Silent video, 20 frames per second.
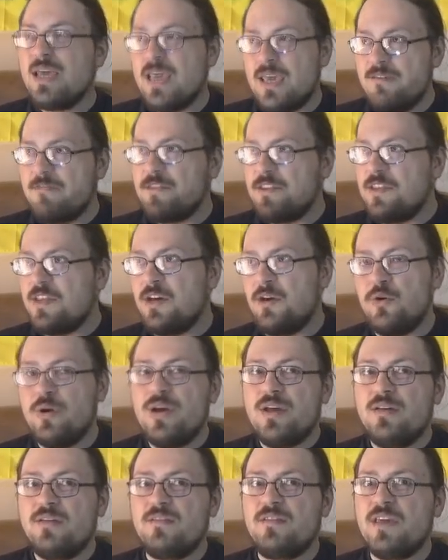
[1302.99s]
even though
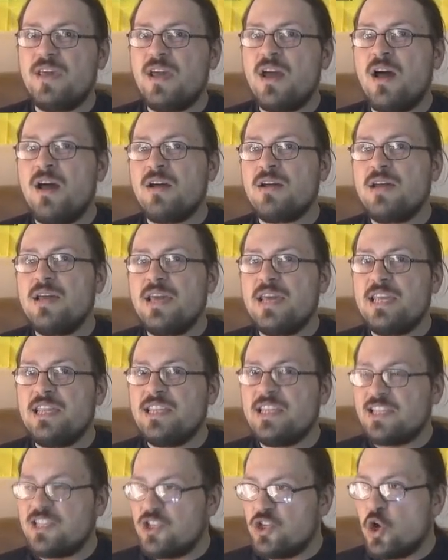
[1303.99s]
they are in
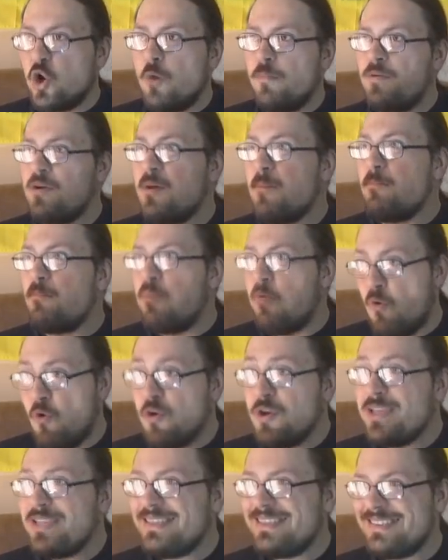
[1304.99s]
the top
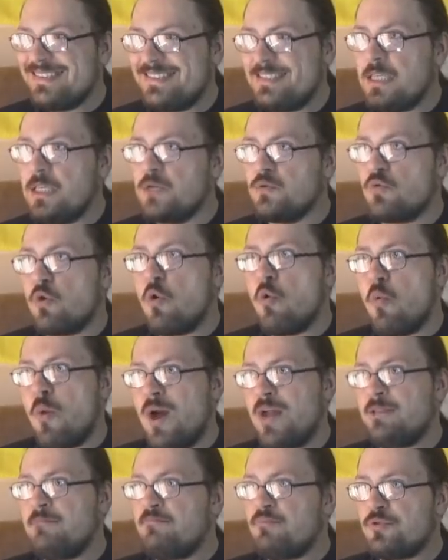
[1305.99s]

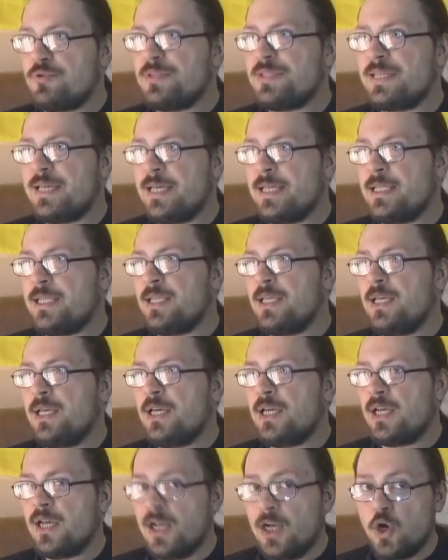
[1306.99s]
0.01%
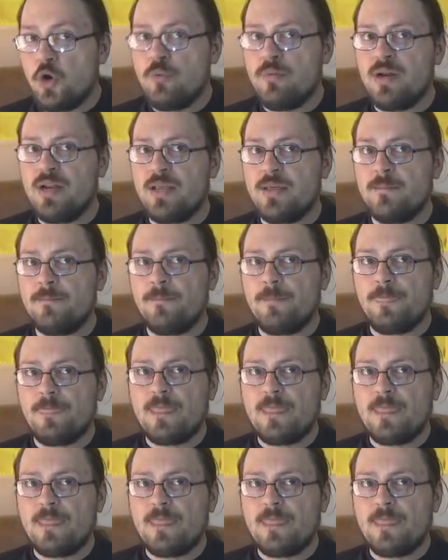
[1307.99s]
globally.